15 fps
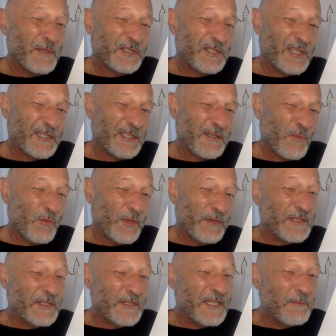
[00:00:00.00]
too much like someone
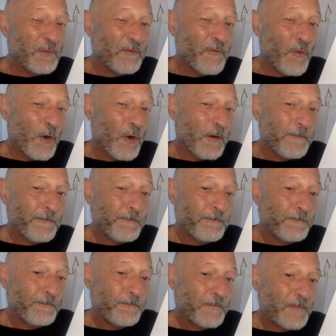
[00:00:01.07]
we've seen before.
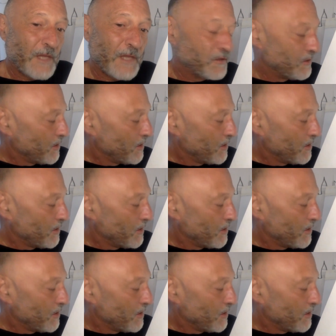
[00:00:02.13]
And